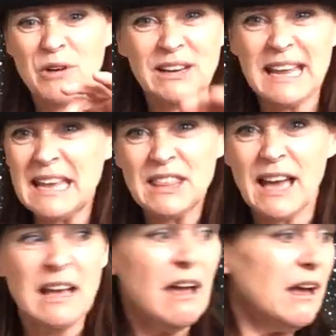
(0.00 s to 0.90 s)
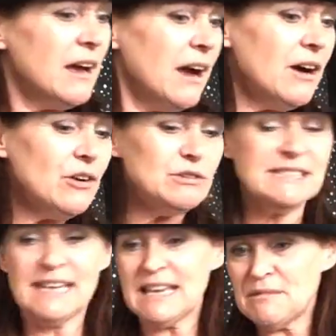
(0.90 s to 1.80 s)
one either. Oh,
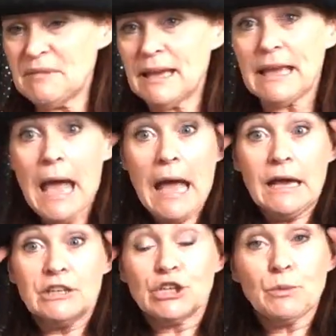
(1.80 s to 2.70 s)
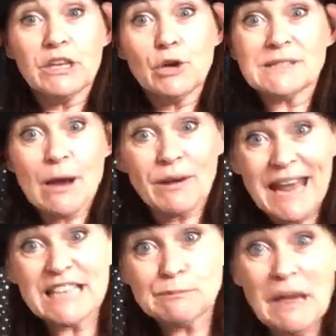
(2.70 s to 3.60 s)
dear me. Should we use our
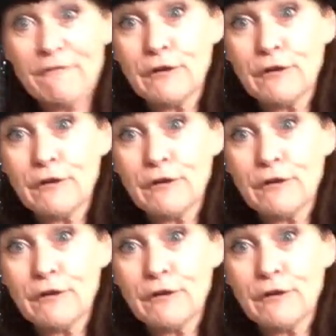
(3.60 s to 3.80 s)
nice big